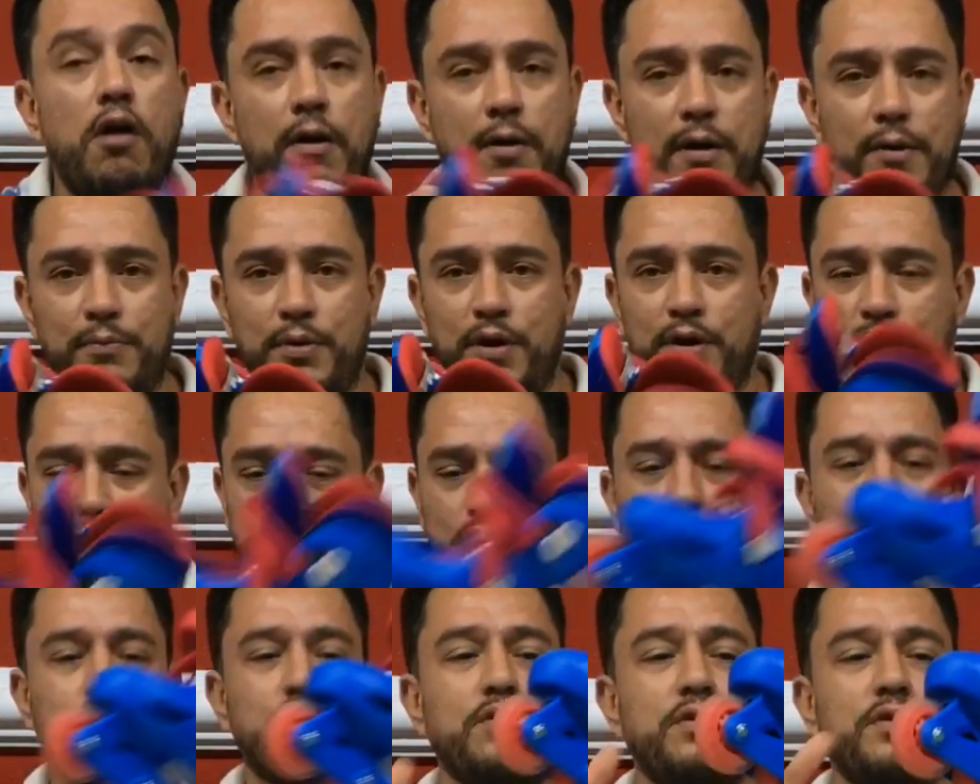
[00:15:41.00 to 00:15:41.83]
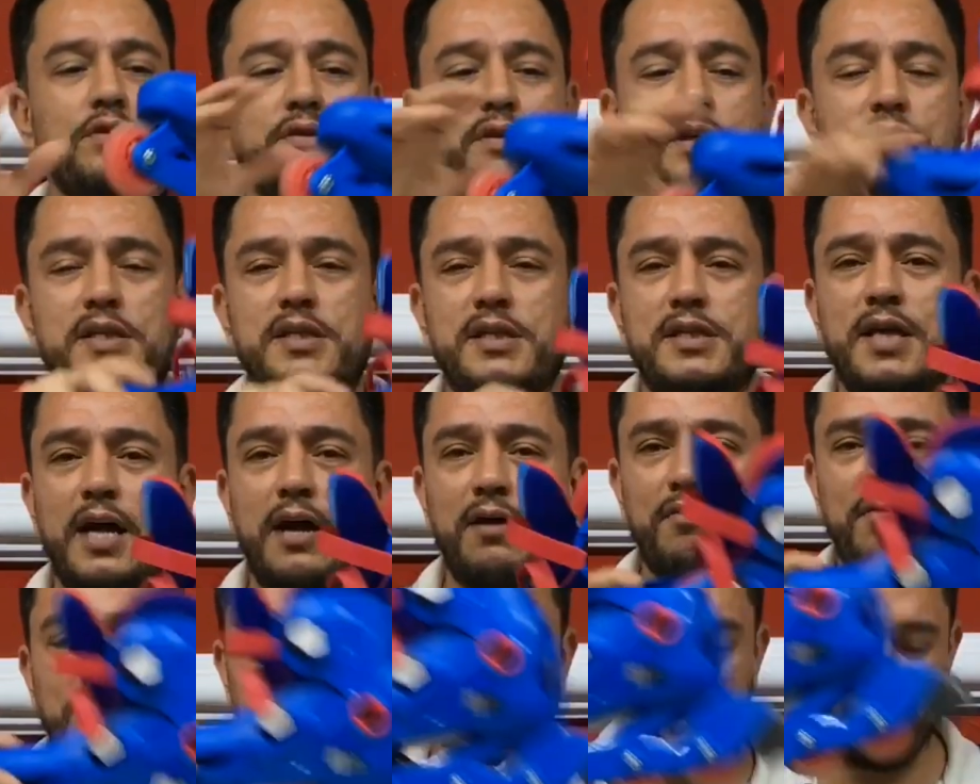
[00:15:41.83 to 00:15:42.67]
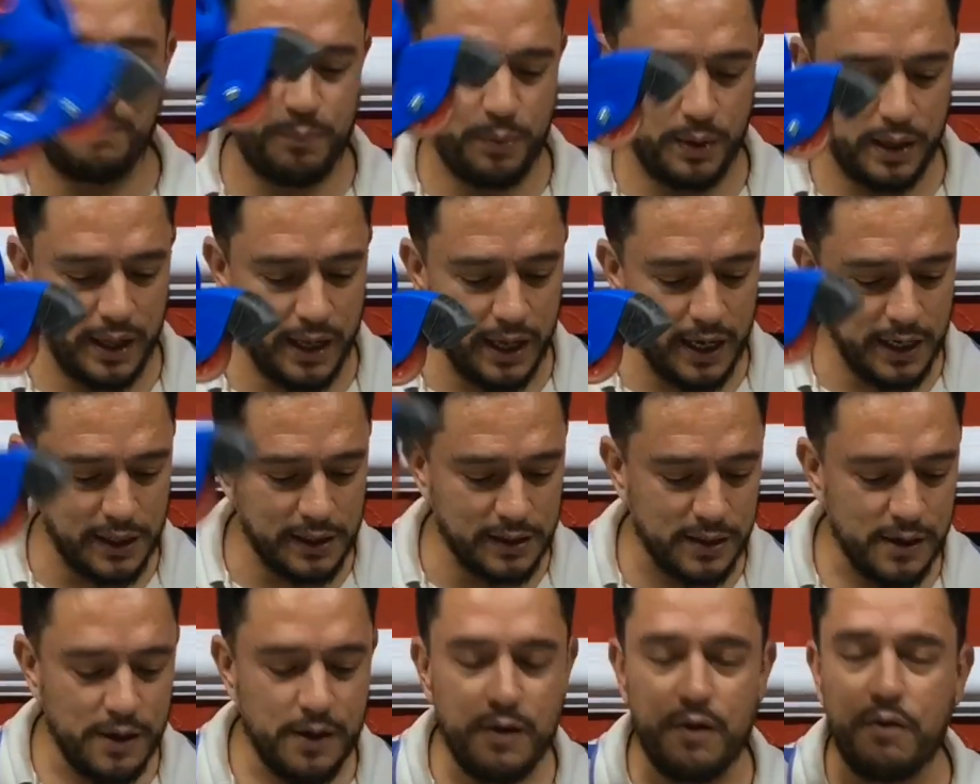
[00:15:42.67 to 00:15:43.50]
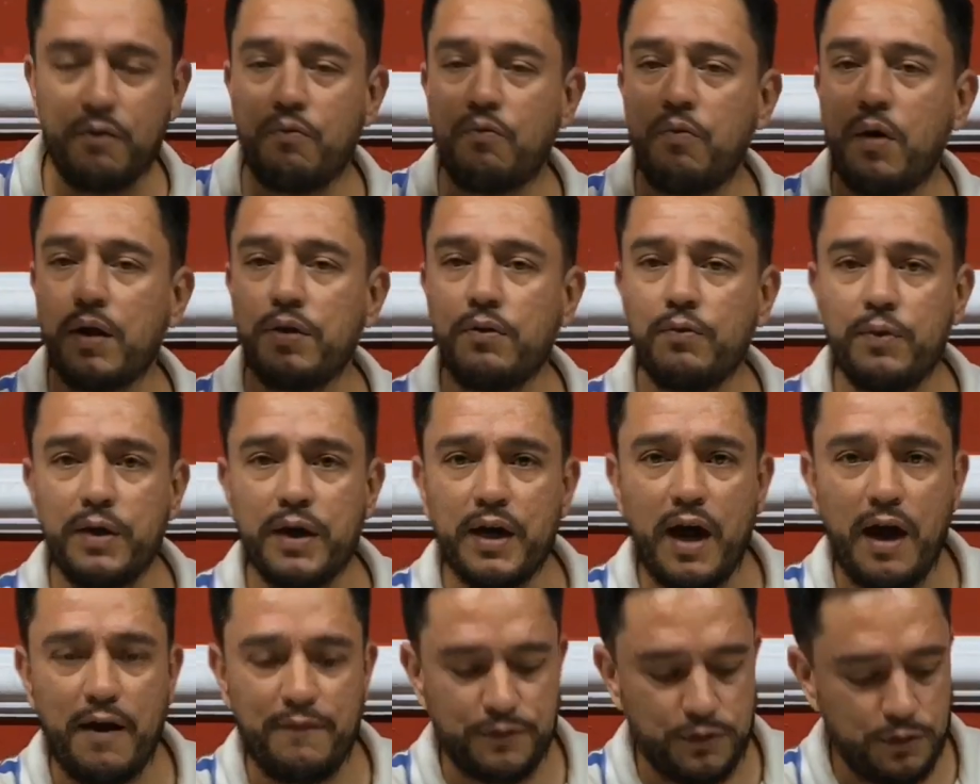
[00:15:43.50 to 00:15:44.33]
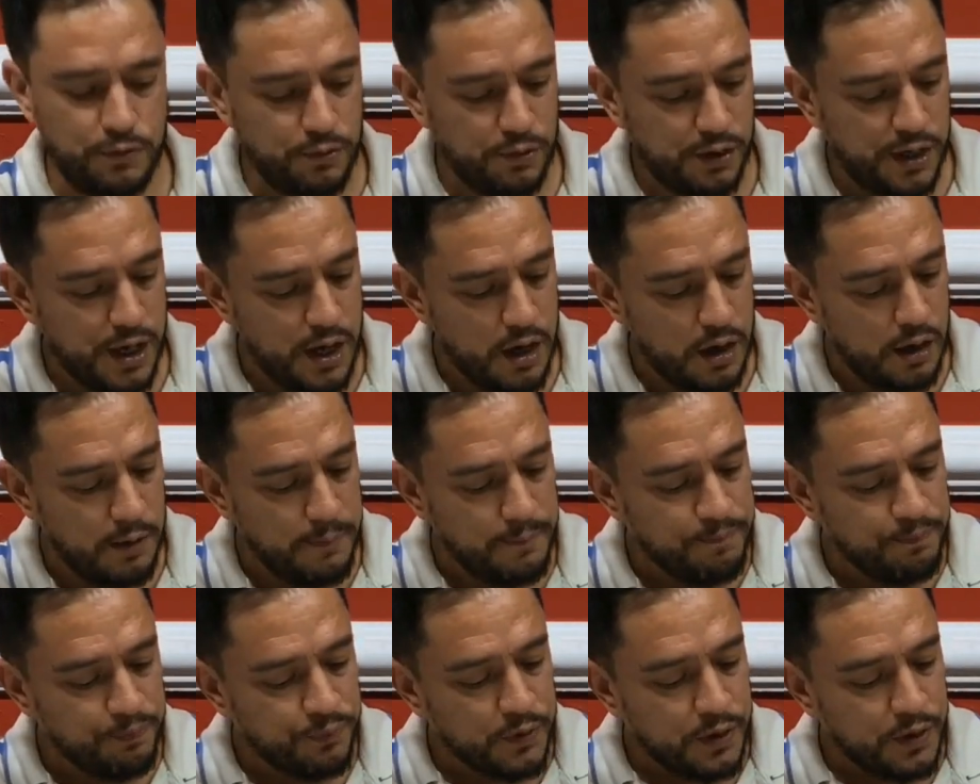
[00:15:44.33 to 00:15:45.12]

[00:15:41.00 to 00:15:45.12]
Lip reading: Very good. This is a rollerblade. What do we have to do here?